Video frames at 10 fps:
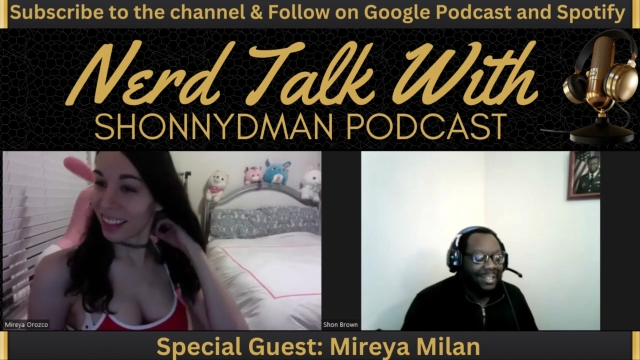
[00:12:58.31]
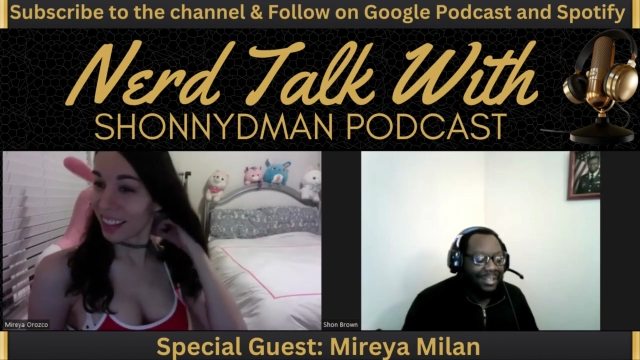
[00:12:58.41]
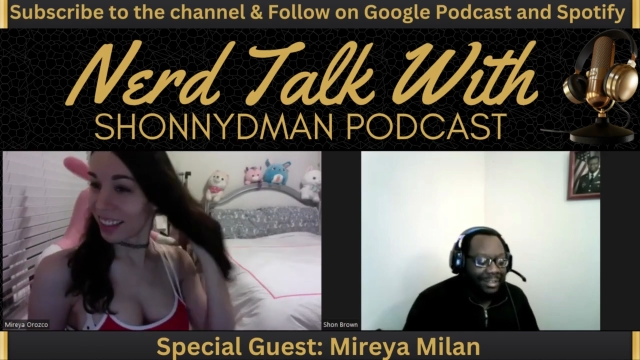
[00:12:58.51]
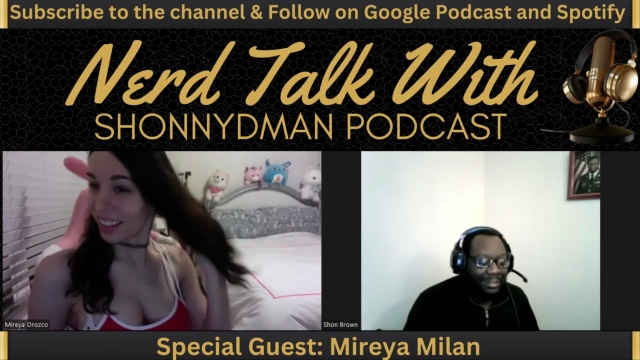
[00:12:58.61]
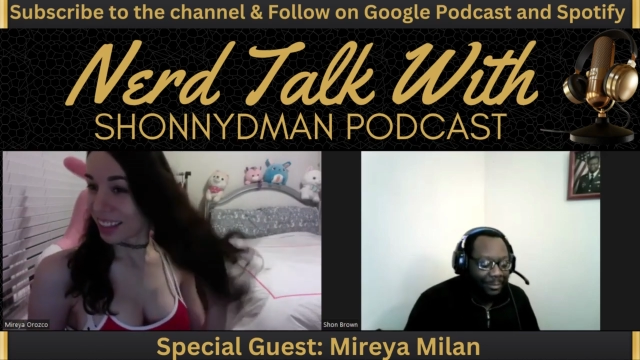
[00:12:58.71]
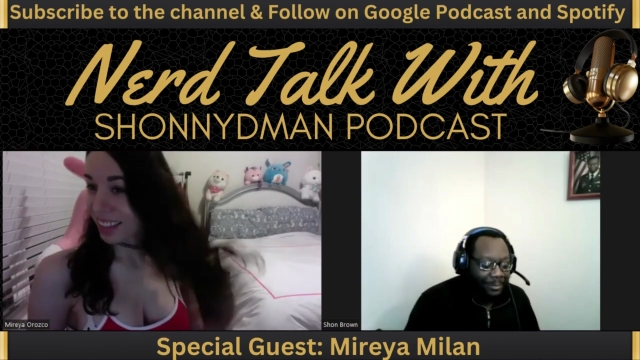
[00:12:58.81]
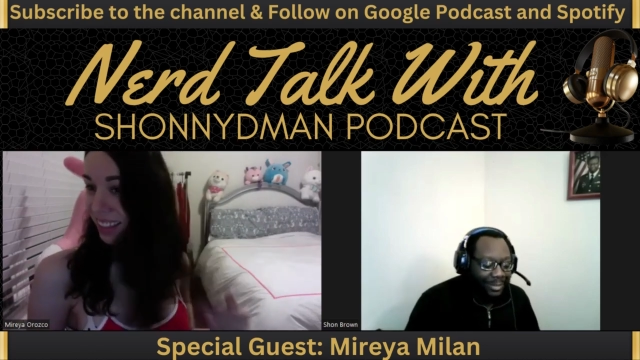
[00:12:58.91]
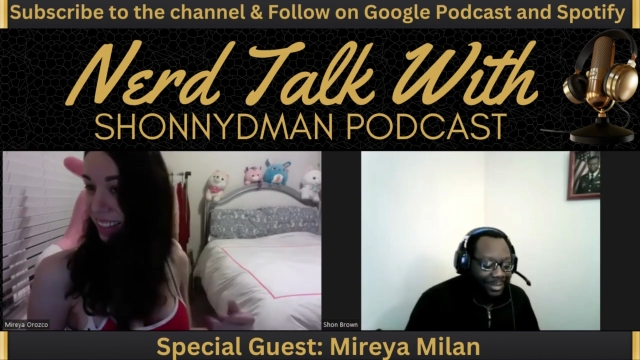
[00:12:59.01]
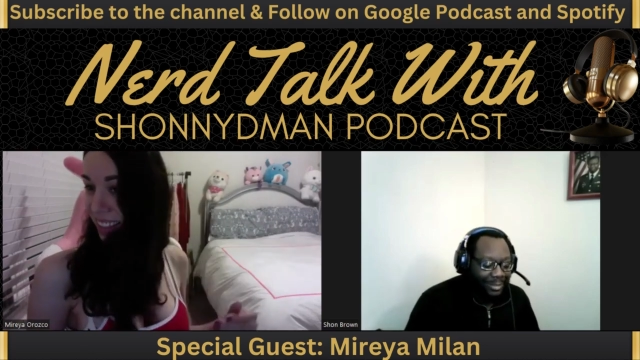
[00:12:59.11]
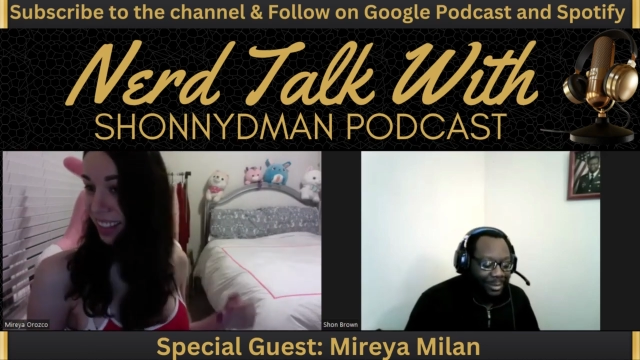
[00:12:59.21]
Speaker 1: um
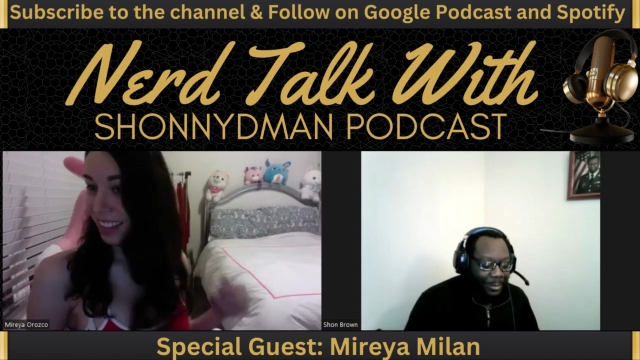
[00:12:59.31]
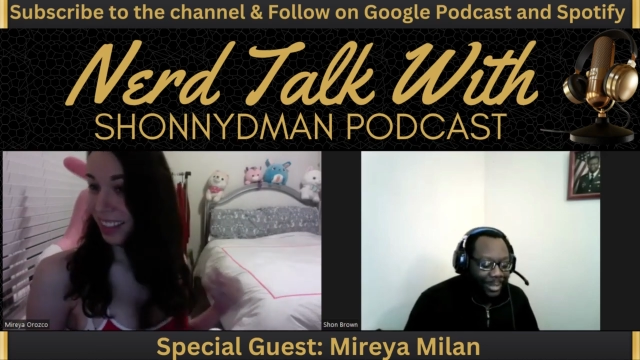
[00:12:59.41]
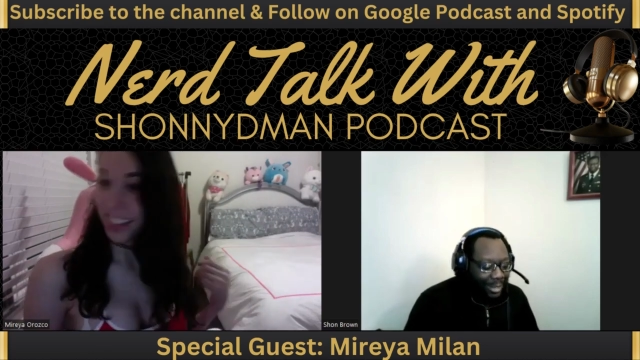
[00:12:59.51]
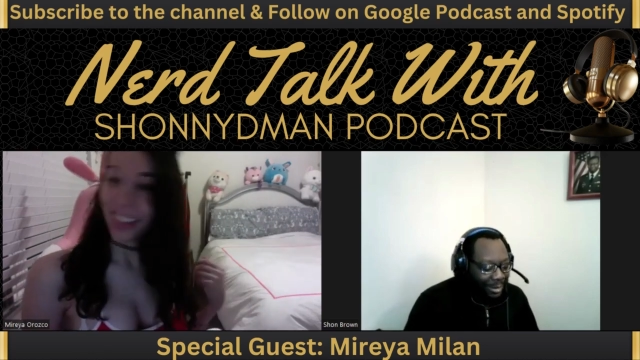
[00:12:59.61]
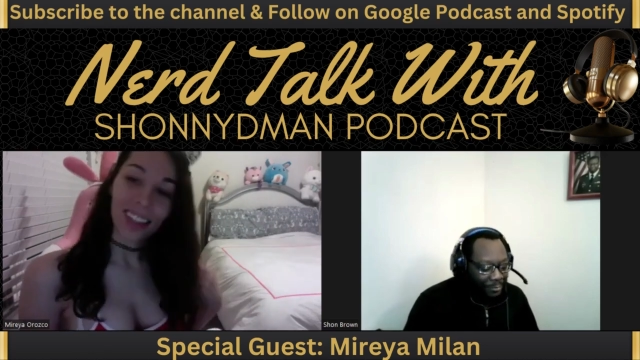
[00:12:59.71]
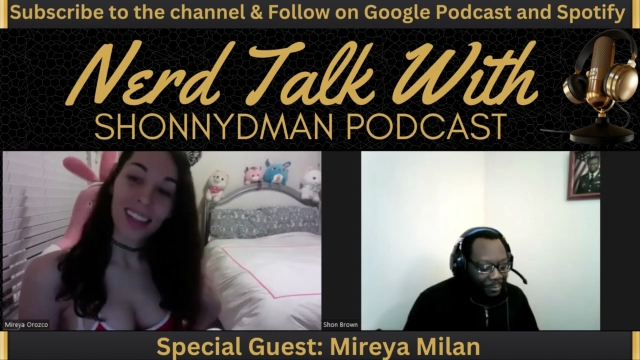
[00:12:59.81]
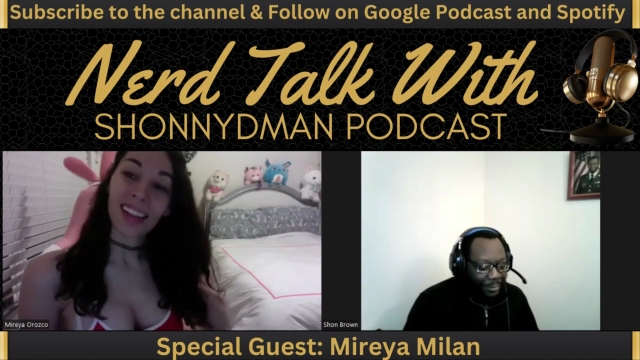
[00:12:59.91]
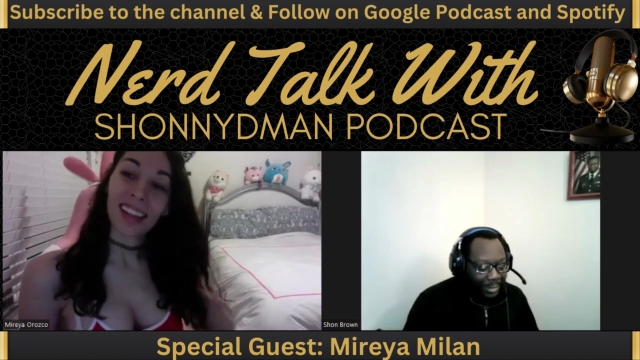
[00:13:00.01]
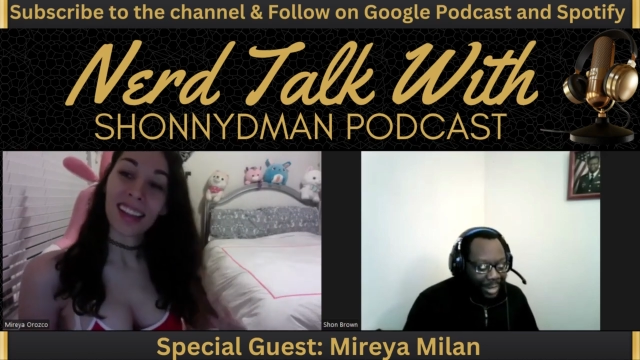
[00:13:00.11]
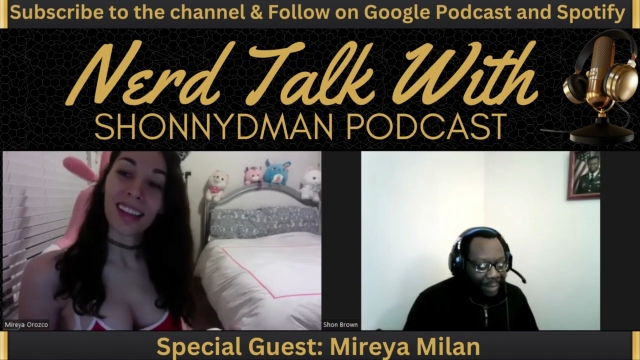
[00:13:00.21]
and so but yeah
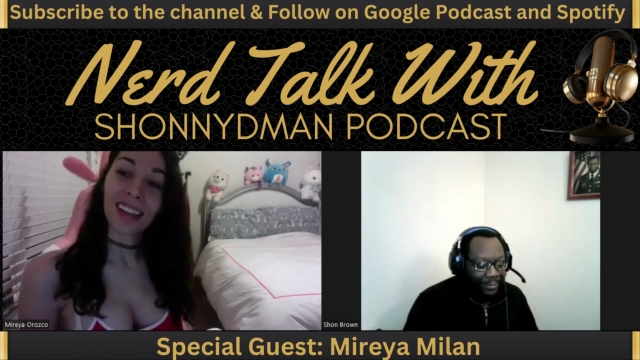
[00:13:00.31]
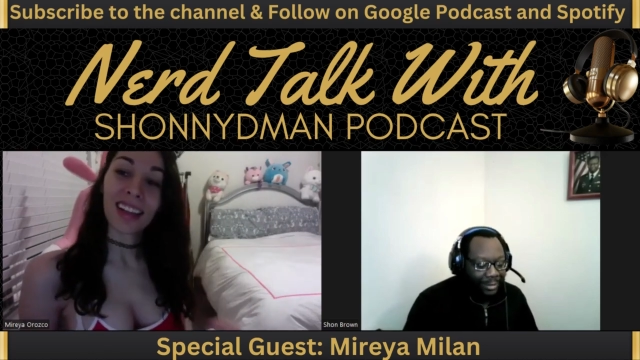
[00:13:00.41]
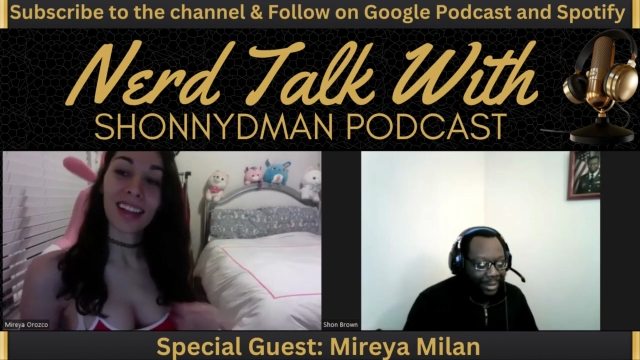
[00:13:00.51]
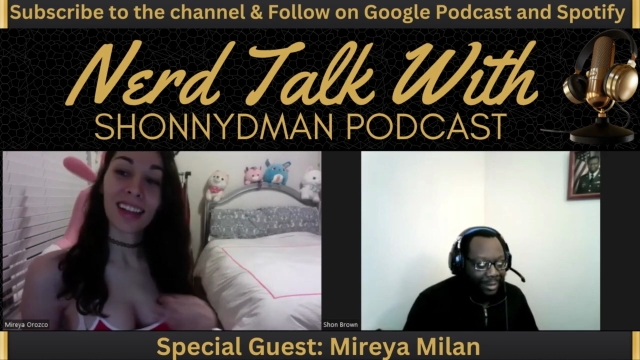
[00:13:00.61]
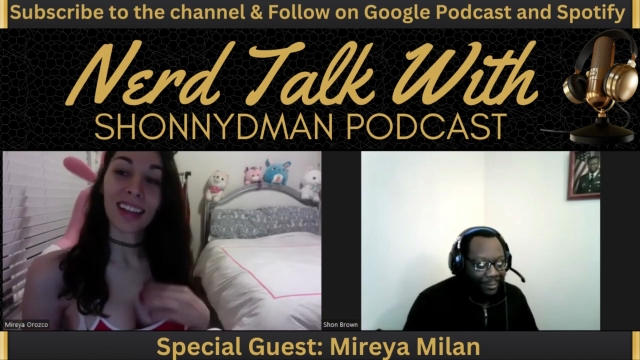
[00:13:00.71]
definitely yeah